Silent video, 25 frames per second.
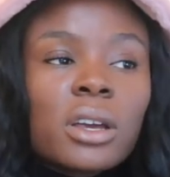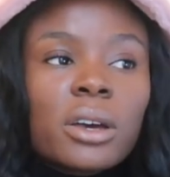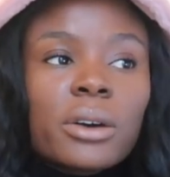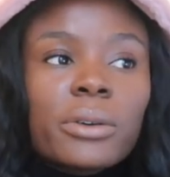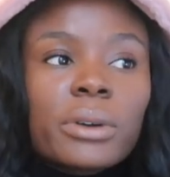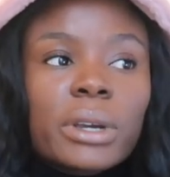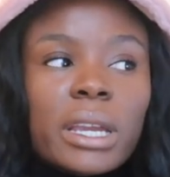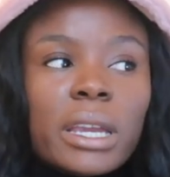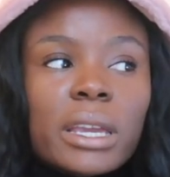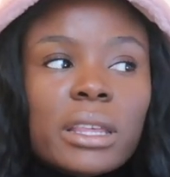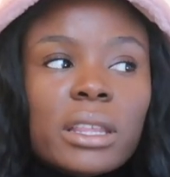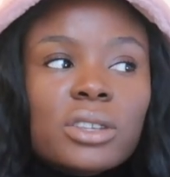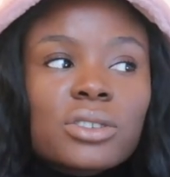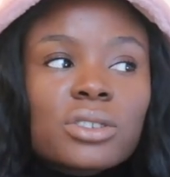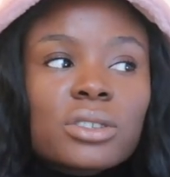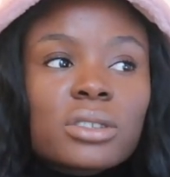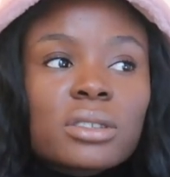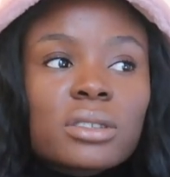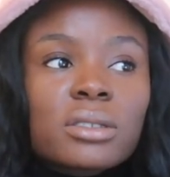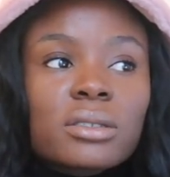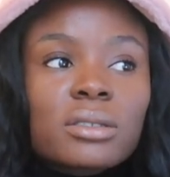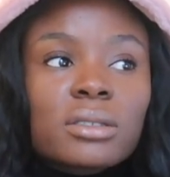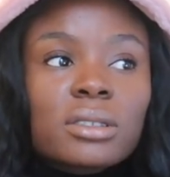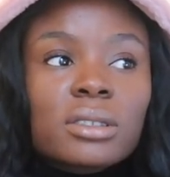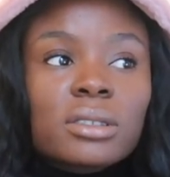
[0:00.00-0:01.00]
okay,
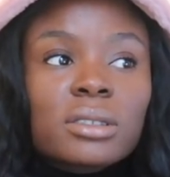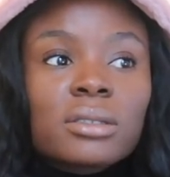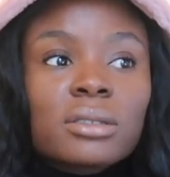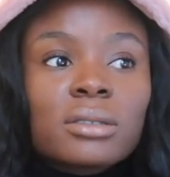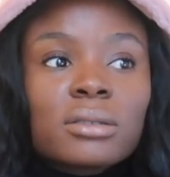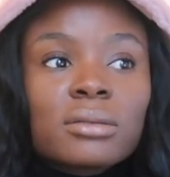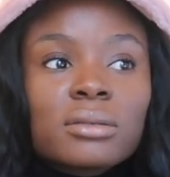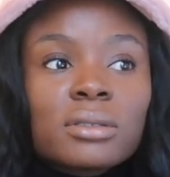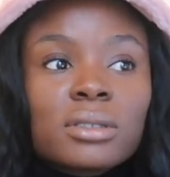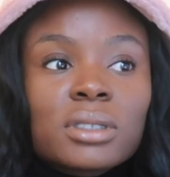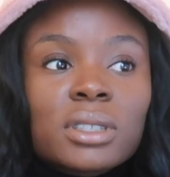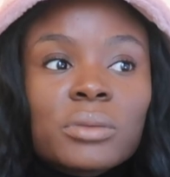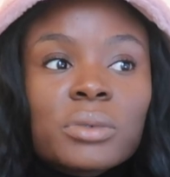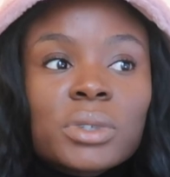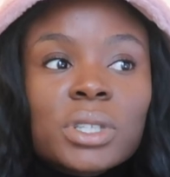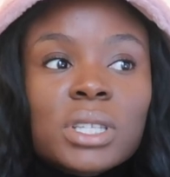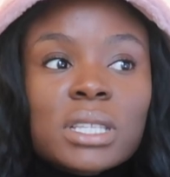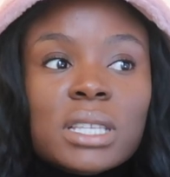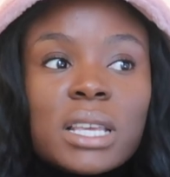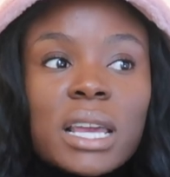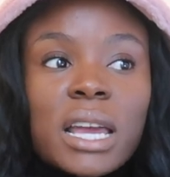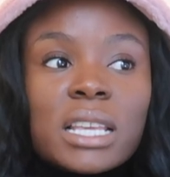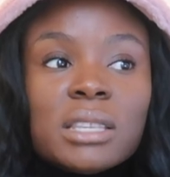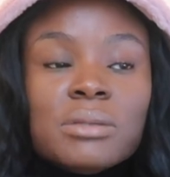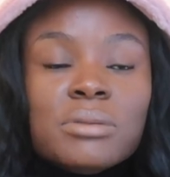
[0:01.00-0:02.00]
someone
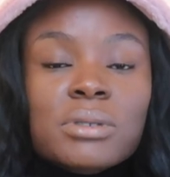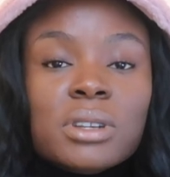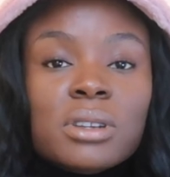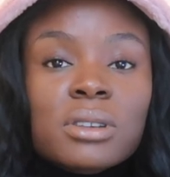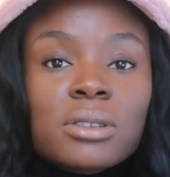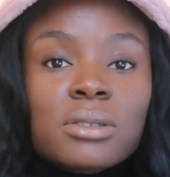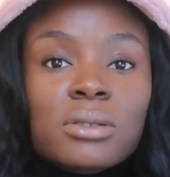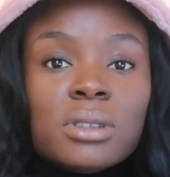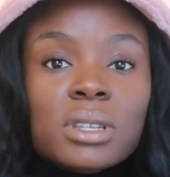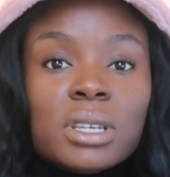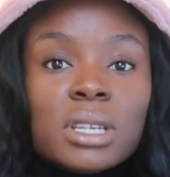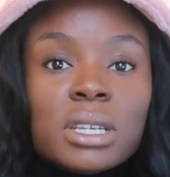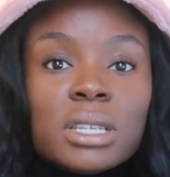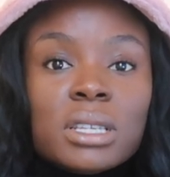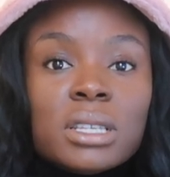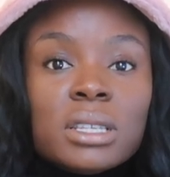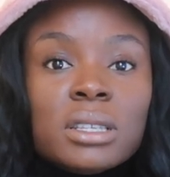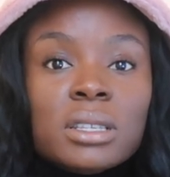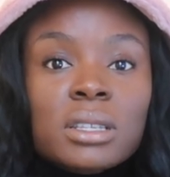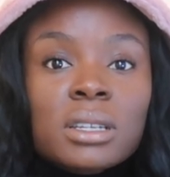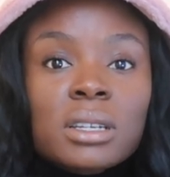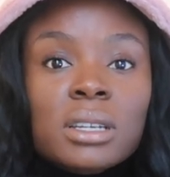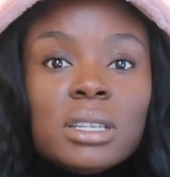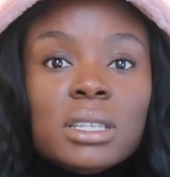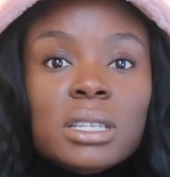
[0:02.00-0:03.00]
just asked me to do this.